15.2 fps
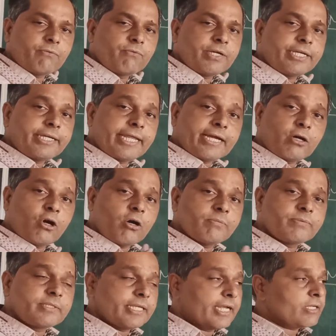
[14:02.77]
we take
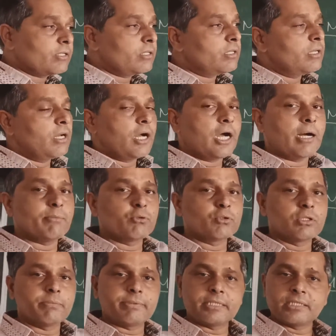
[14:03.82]
object above
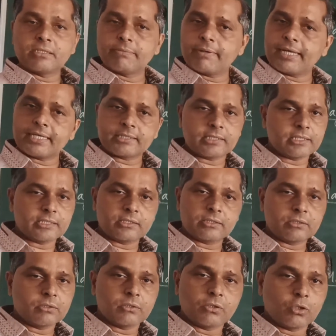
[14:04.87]
the principal axis.
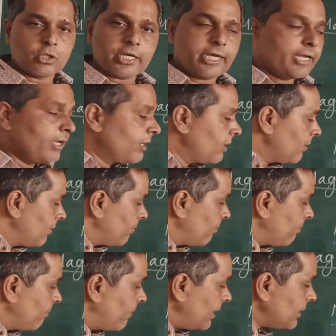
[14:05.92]
Okay,
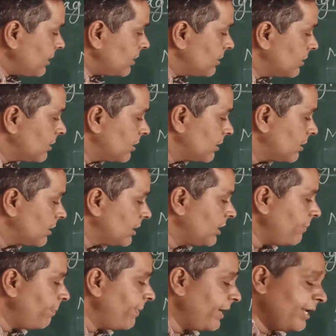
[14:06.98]
but
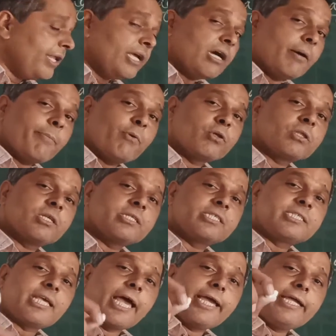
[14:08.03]
depending upon the
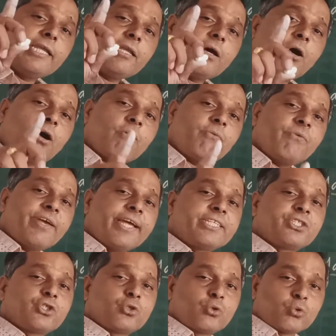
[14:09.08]
sign of
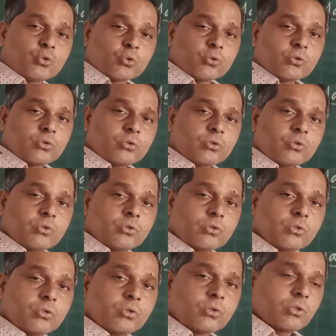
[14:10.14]
H2,
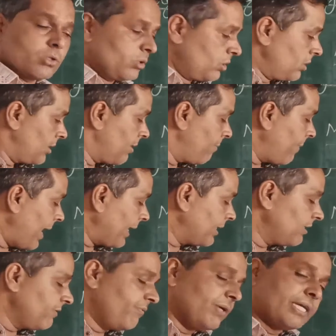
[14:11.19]

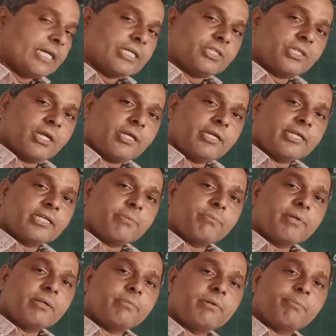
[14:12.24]
magnification, it
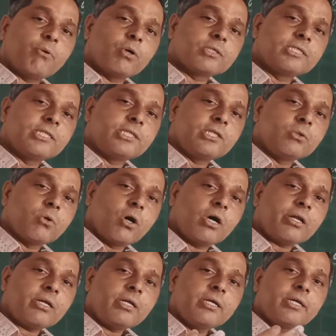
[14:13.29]
may be positive
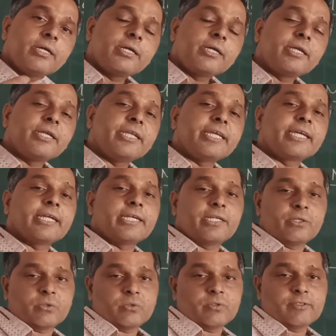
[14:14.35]
or
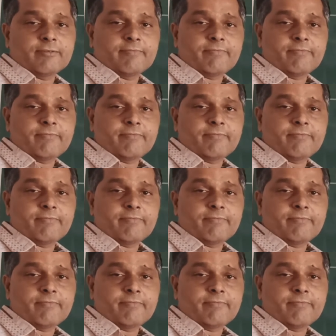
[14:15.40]
negative.